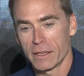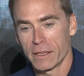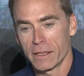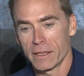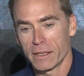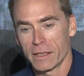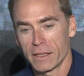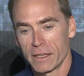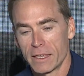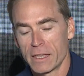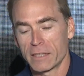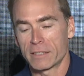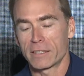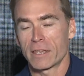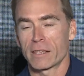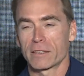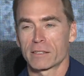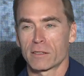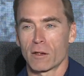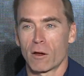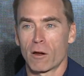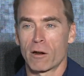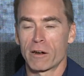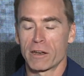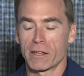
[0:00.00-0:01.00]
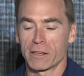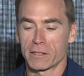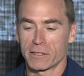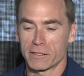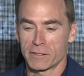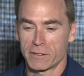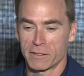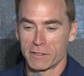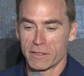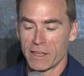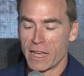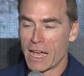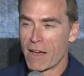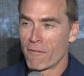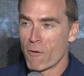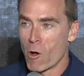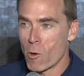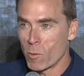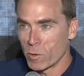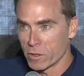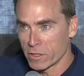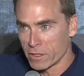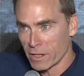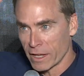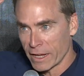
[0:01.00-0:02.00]
he says artists, they have
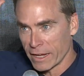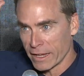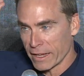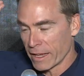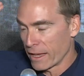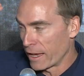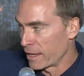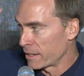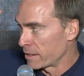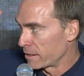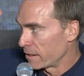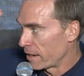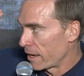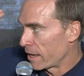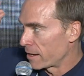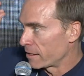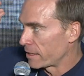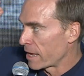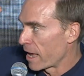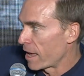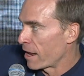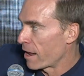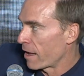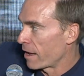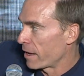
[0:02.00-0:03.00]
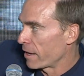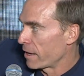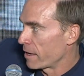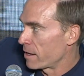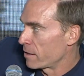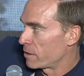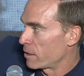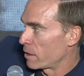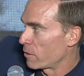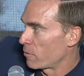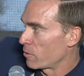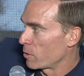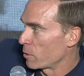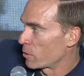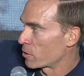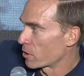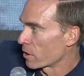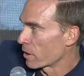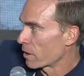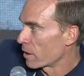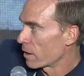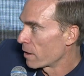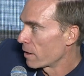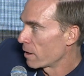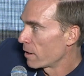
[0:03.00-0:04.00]
almost like an antennae into the
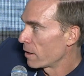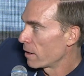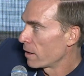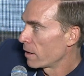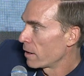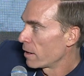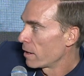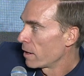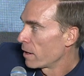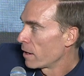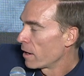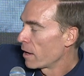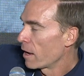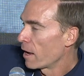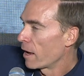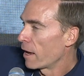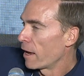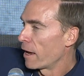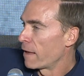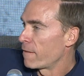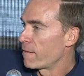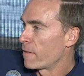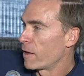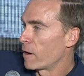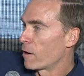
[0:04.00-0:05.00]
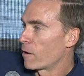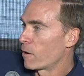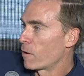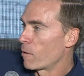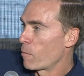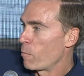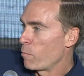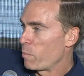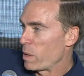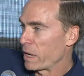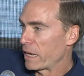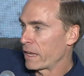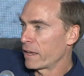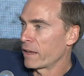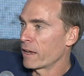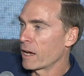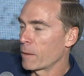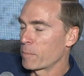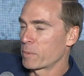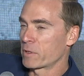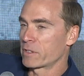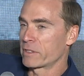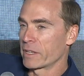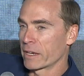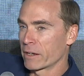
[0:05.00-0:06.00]
future. And they're picking
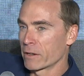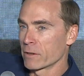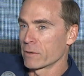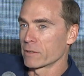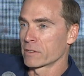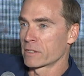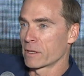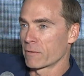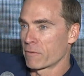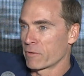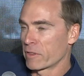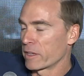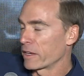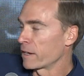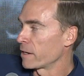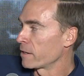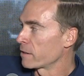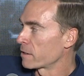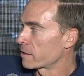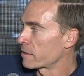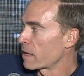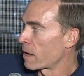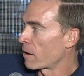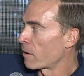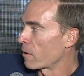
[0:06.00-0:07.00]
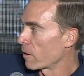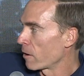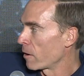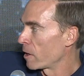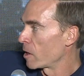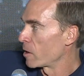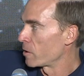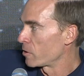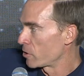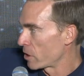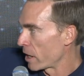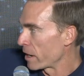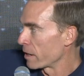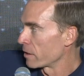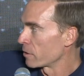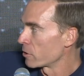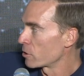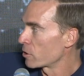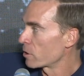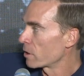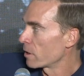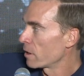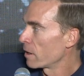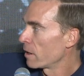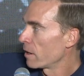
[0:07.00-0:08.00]
up signals of things that are going to
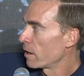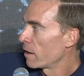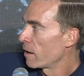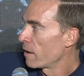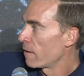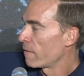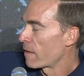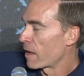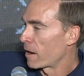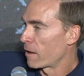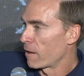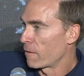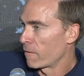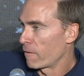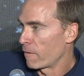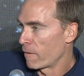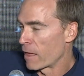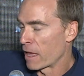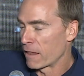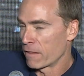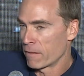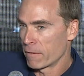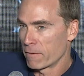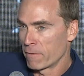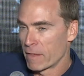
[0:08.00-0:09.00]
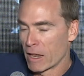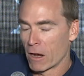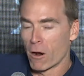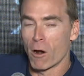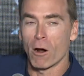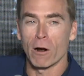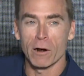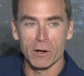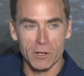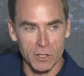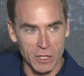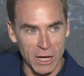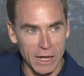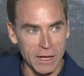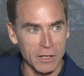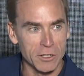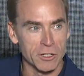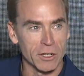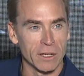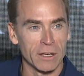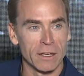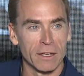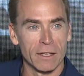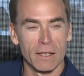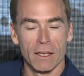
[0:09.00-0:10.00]
change, that are
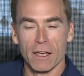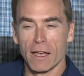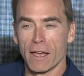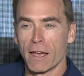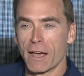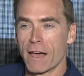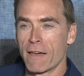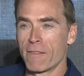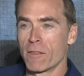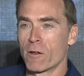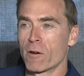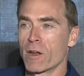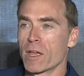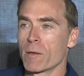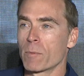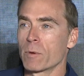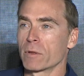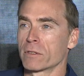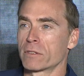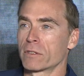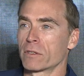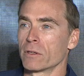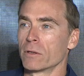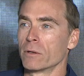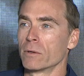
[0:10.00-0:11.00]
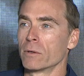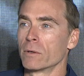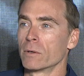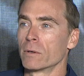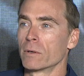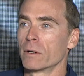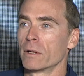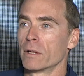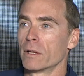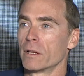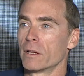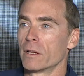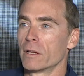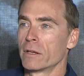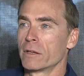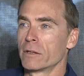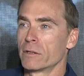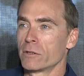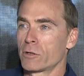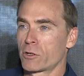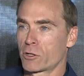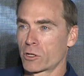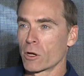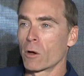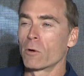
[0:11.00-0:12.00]
changing. And they're able to
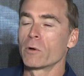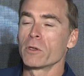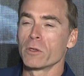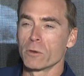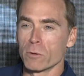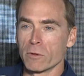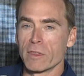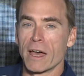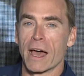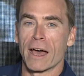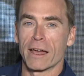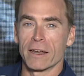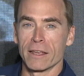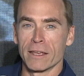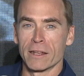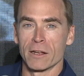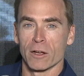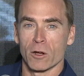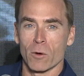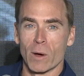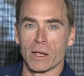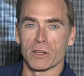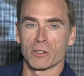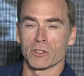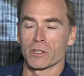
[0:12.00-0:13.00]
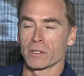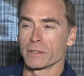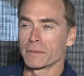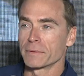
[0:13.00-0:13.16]
show you that in a question.